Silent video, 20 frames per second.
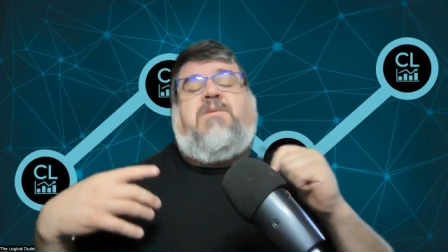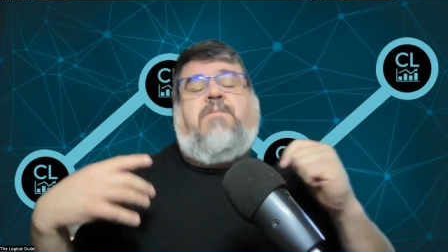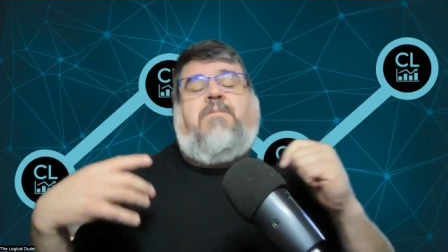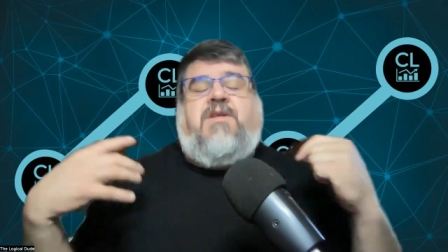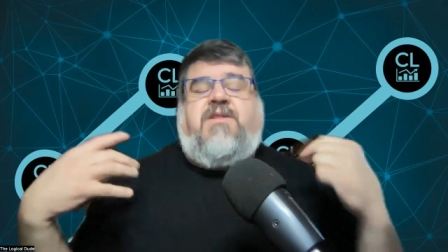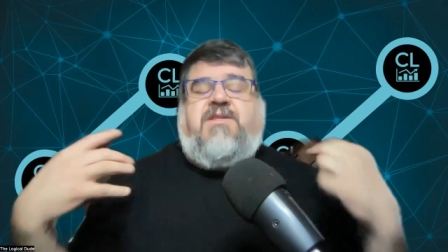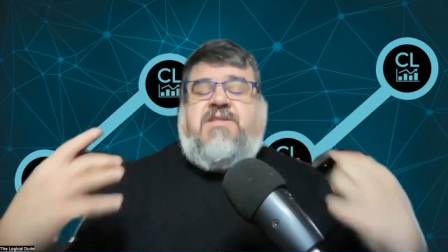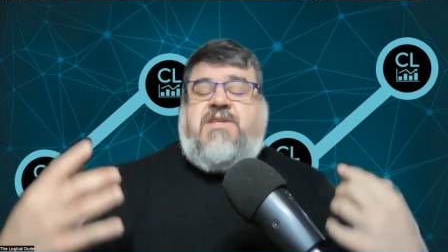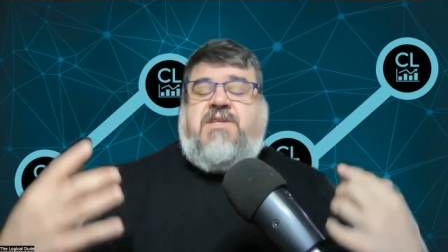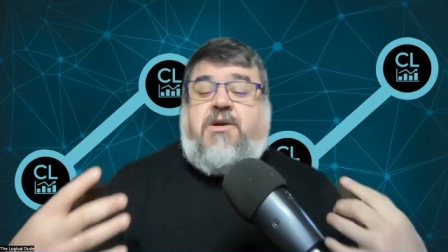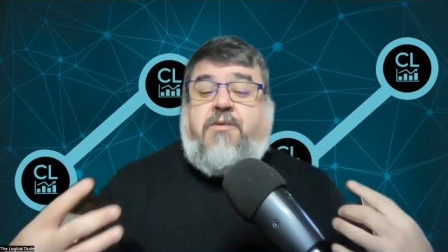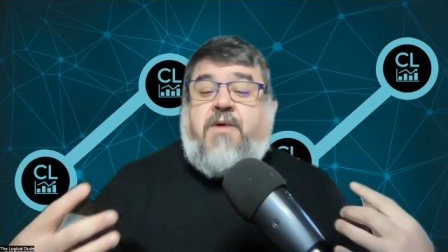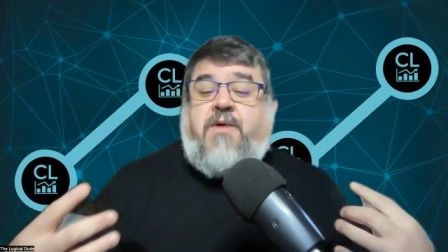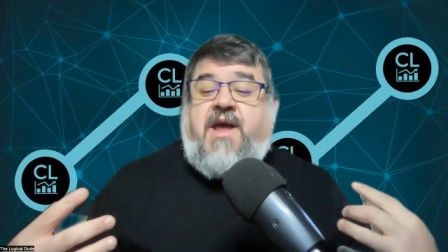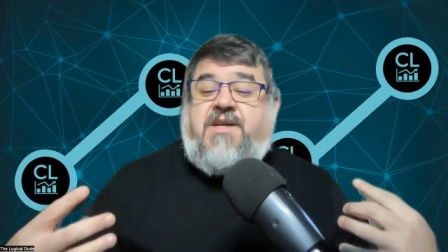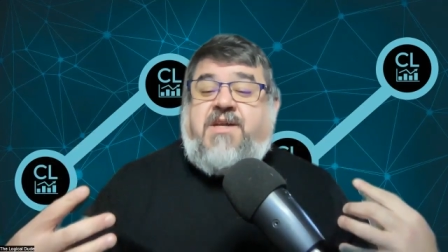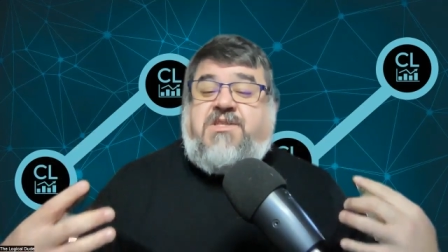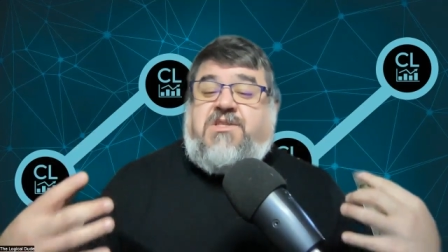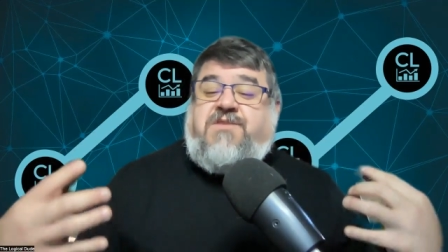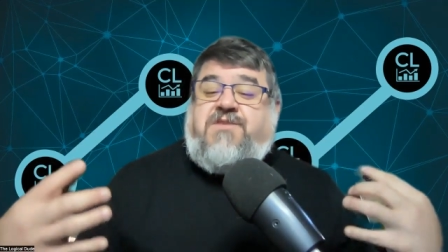
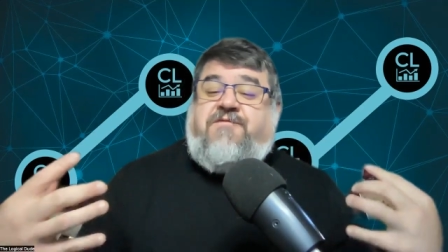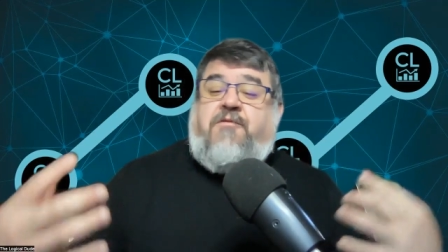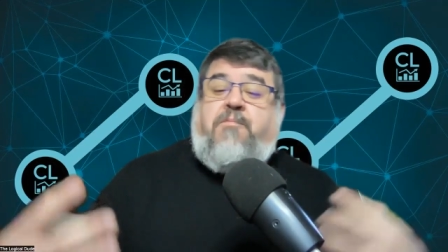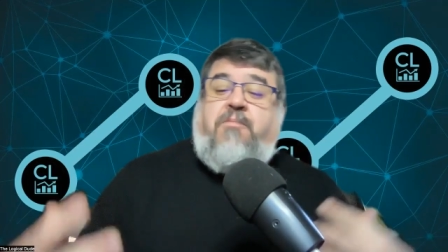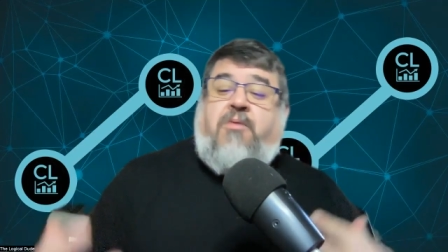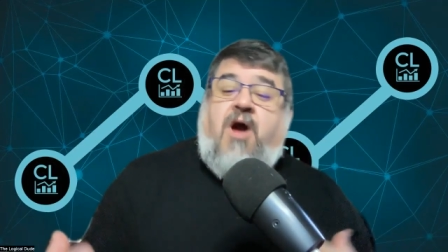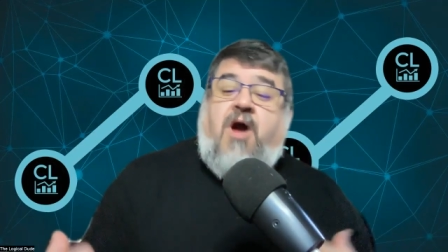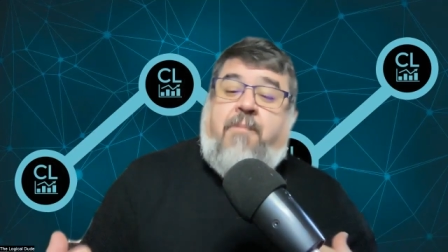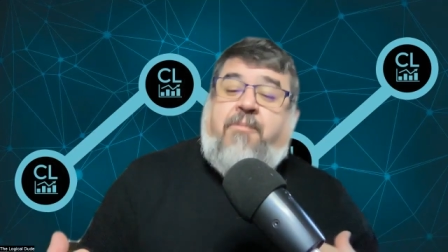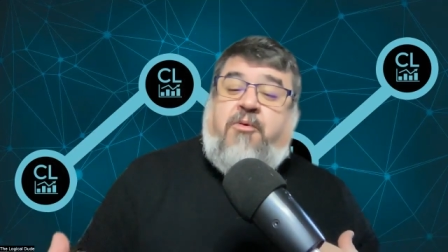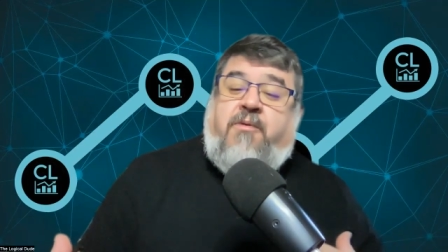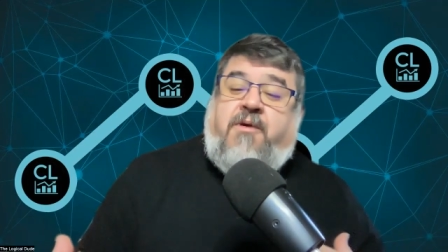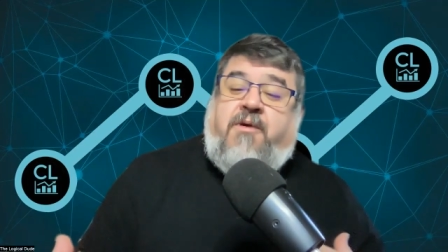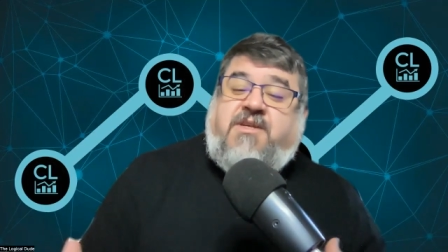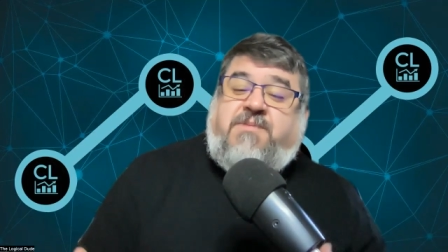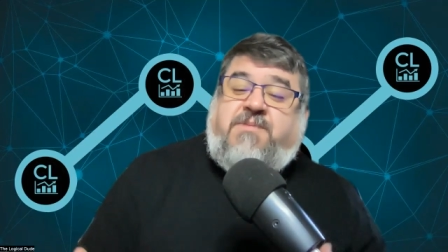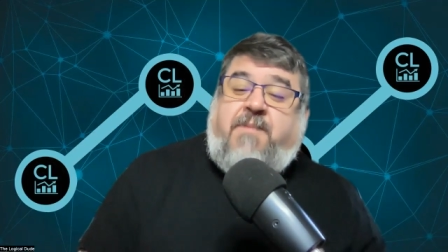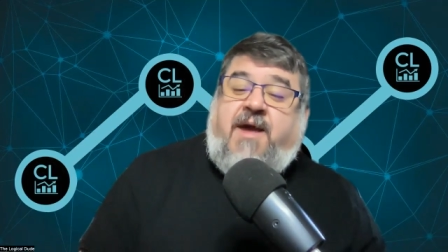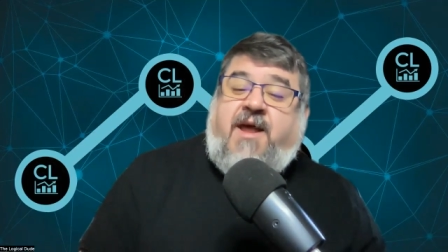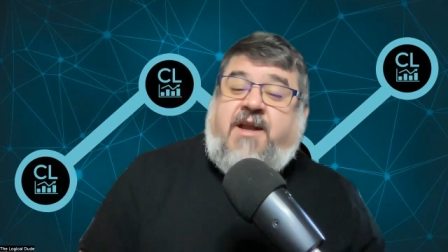considerations for proper
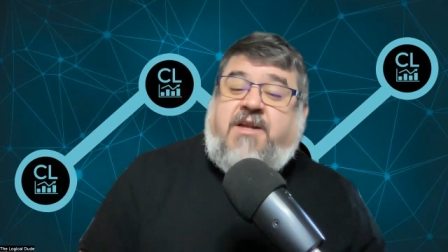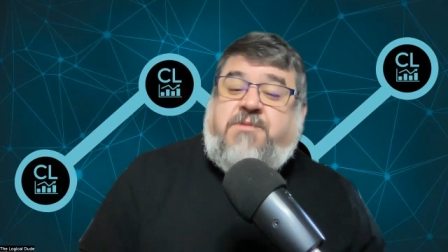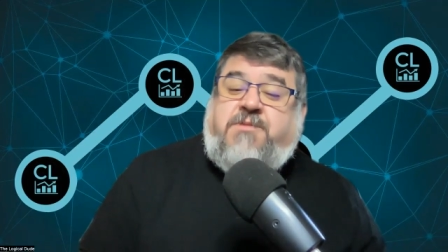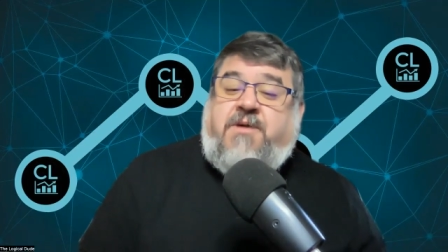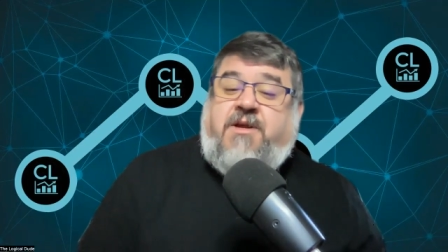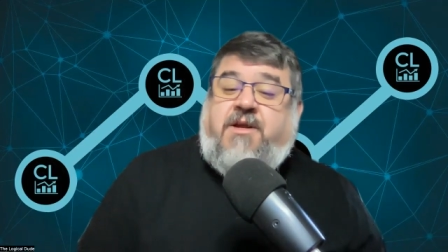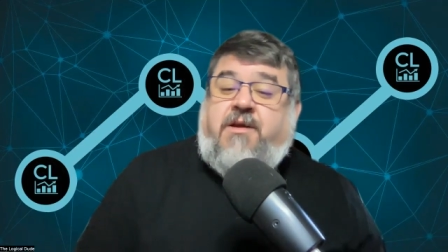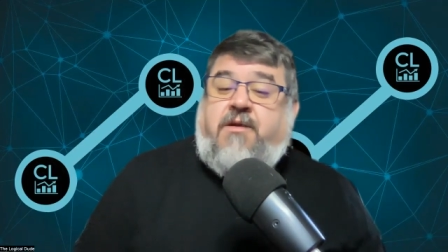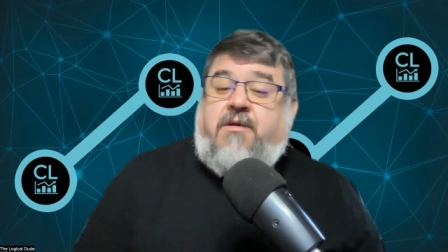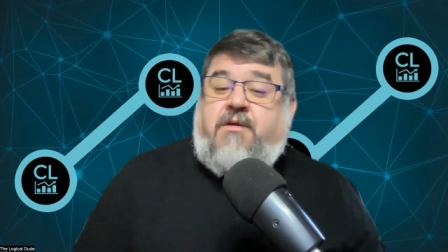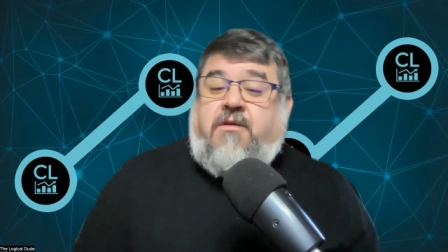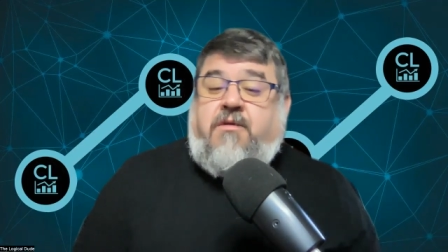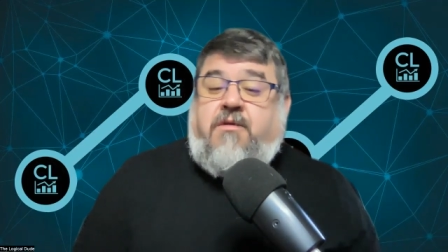risk management